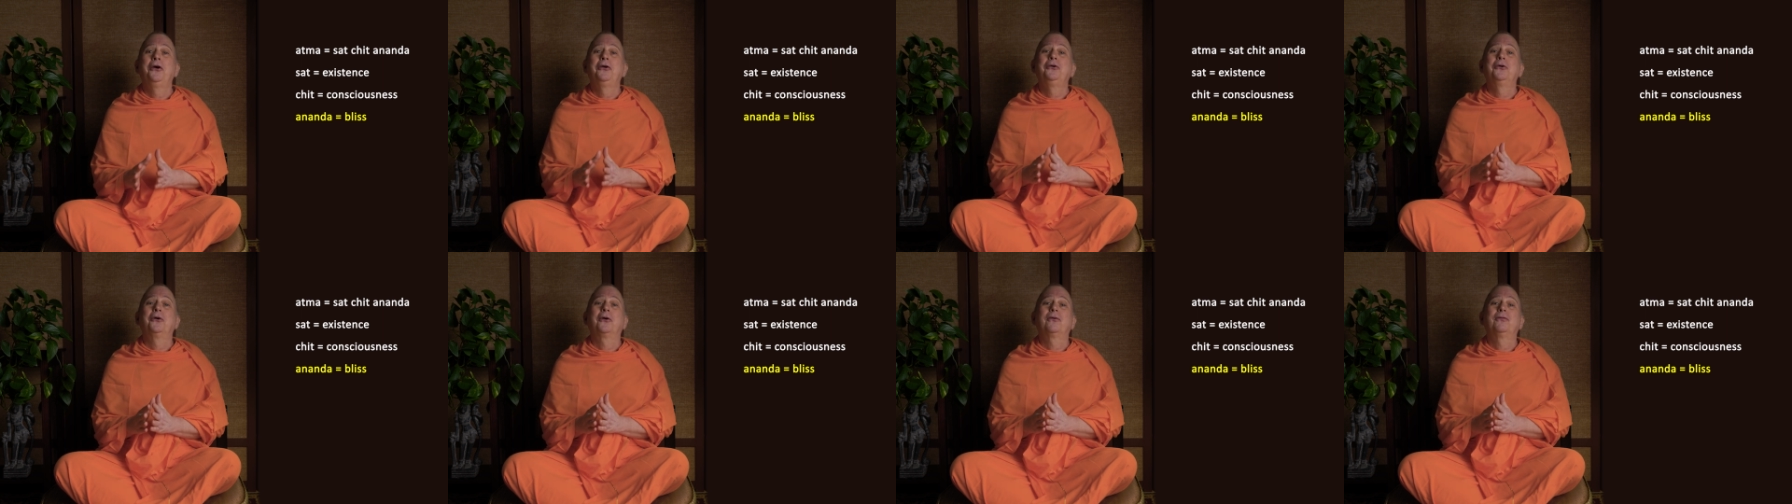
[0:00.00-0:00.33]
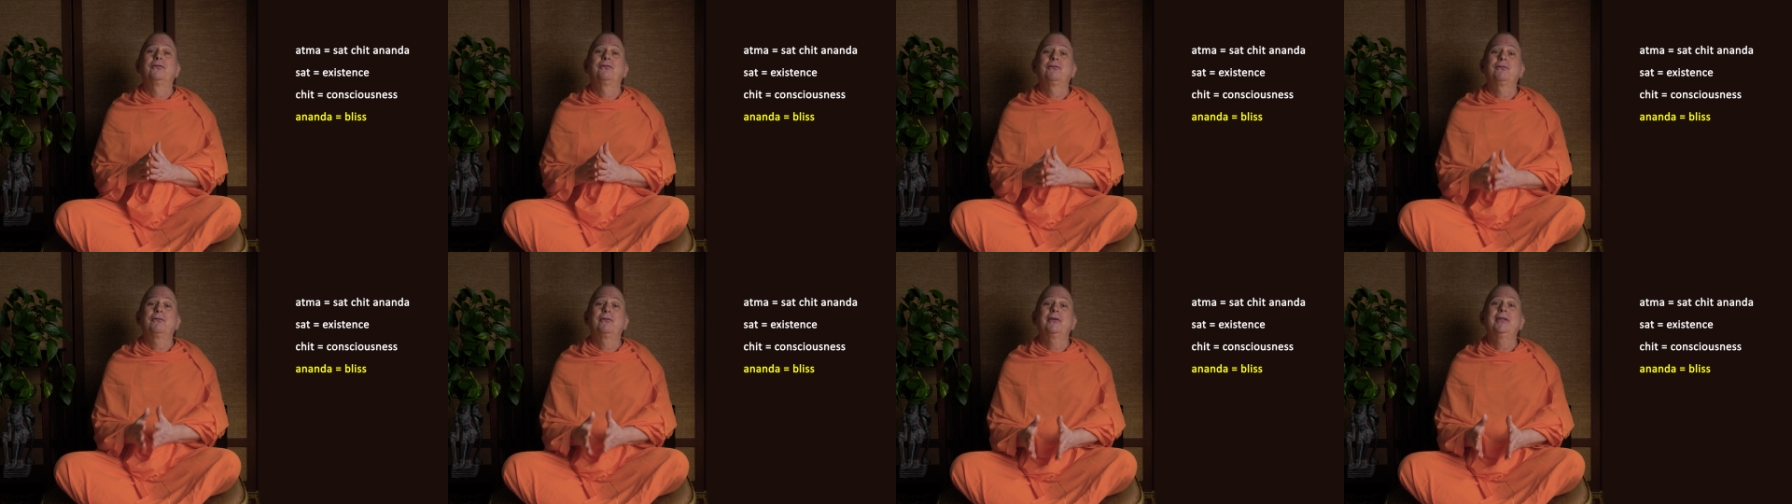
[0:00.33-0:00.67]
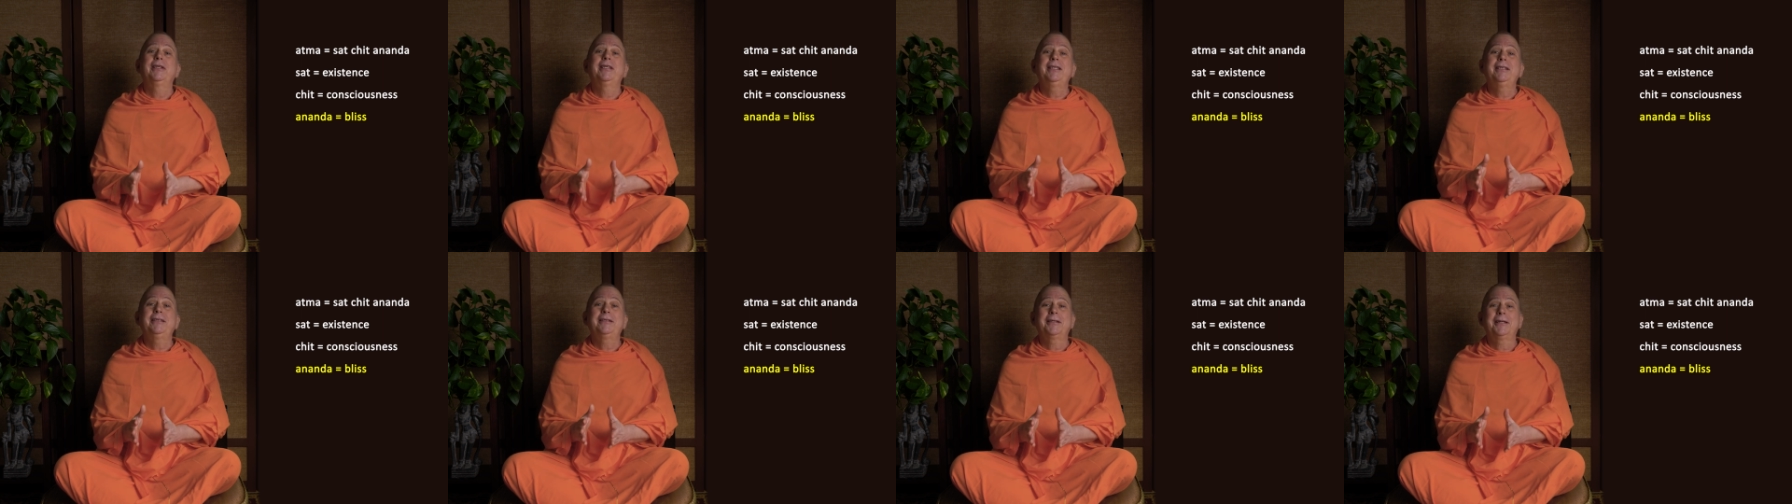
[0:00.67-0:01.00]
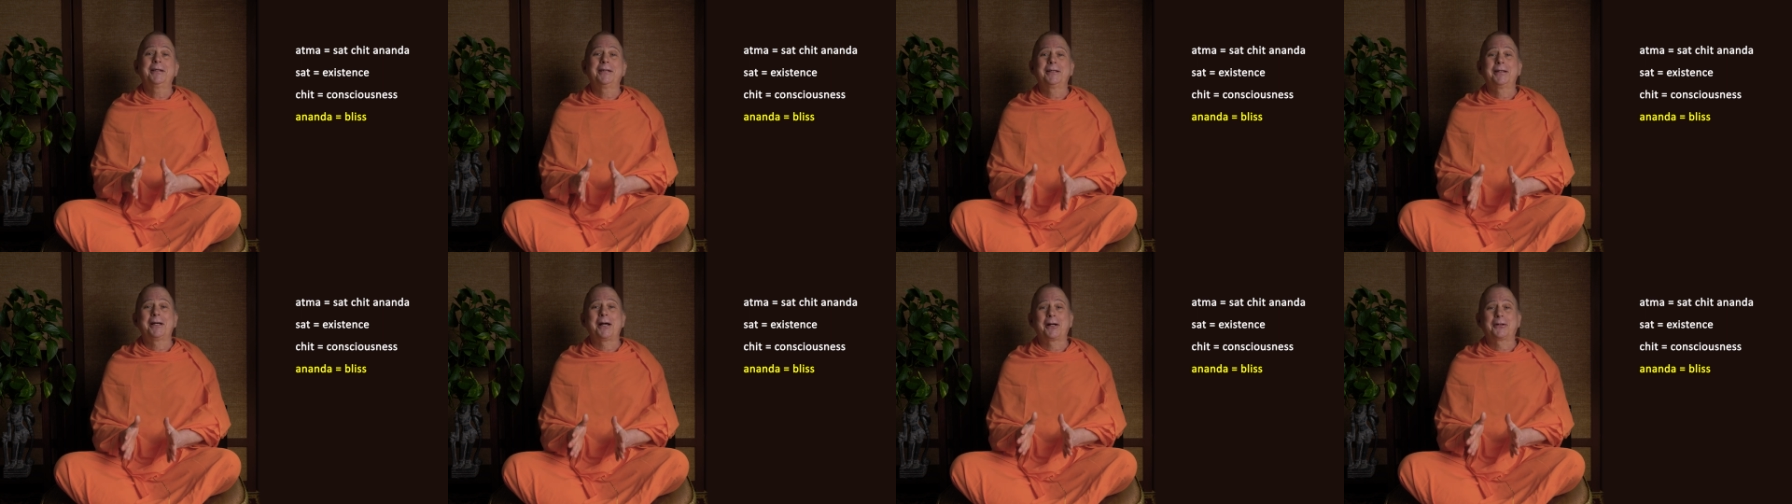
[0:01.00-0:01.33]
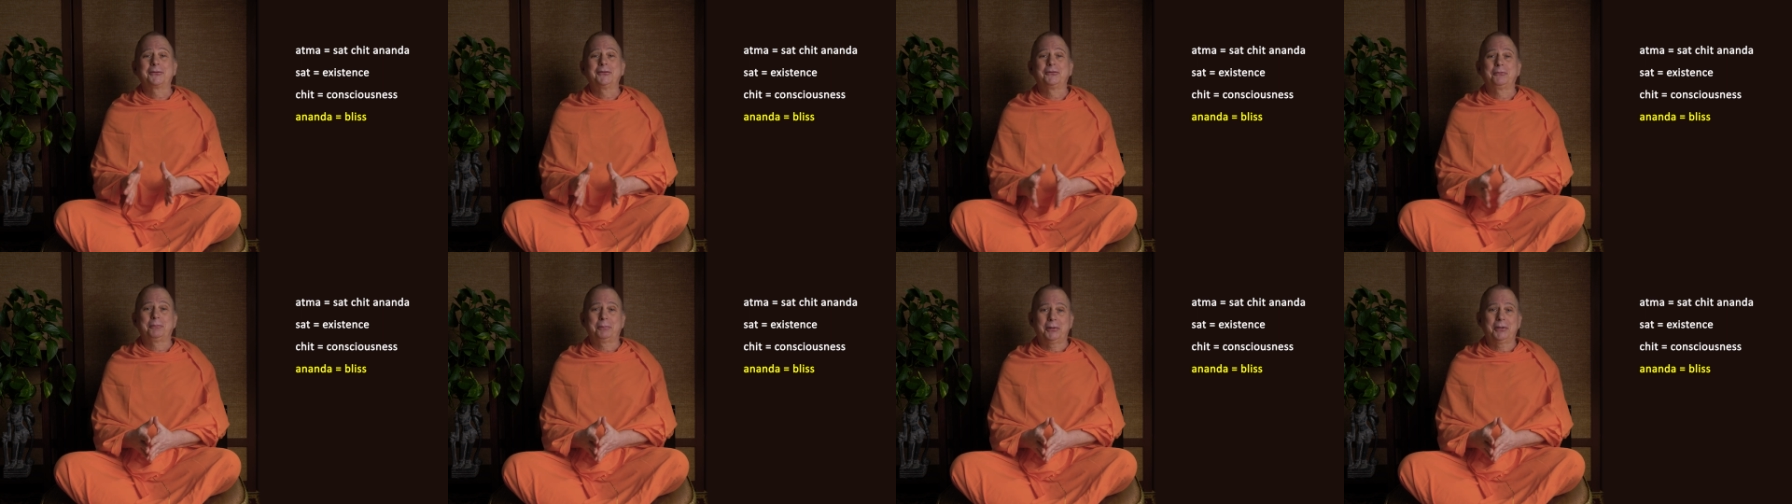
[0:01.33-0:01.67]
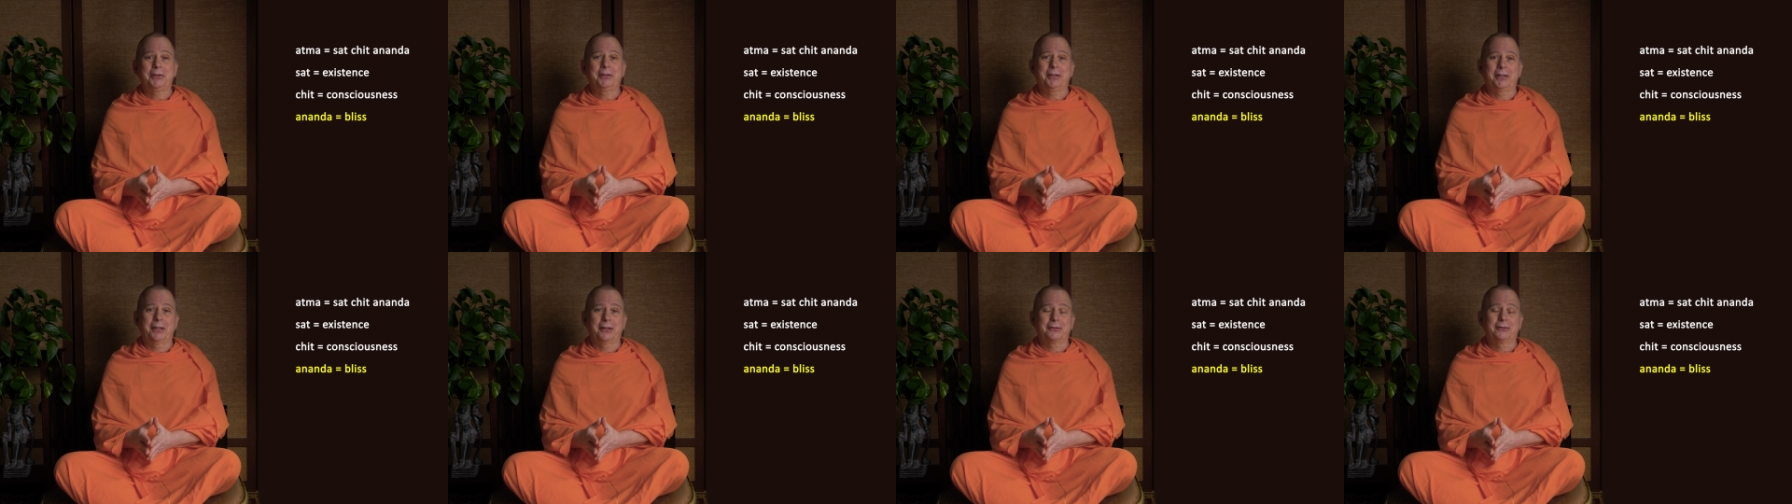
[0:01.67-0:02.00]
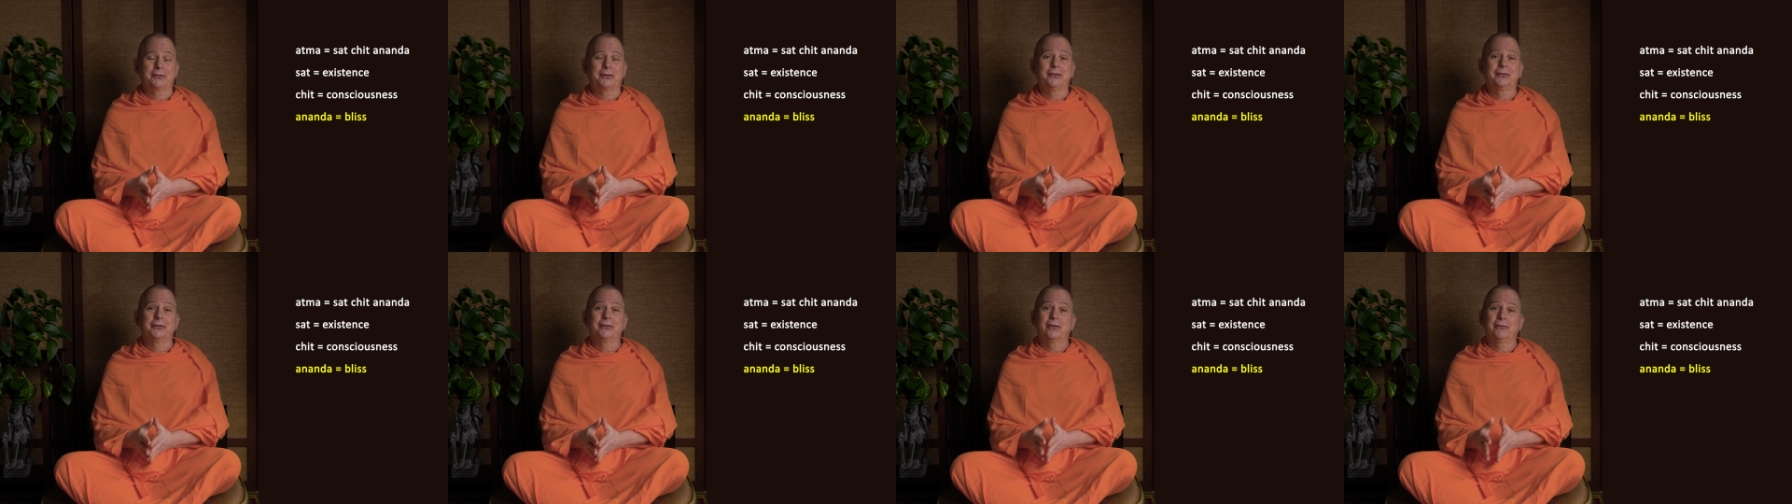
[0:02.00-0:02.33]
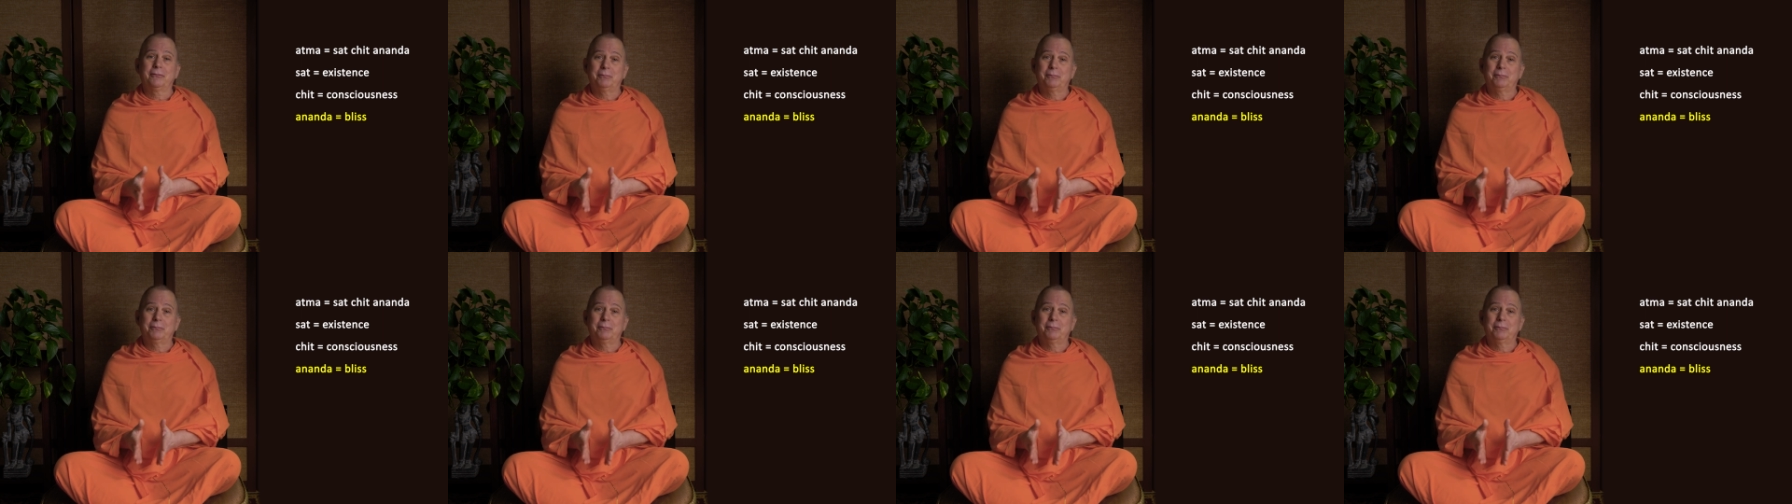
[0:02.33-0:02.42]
your fleeting experiences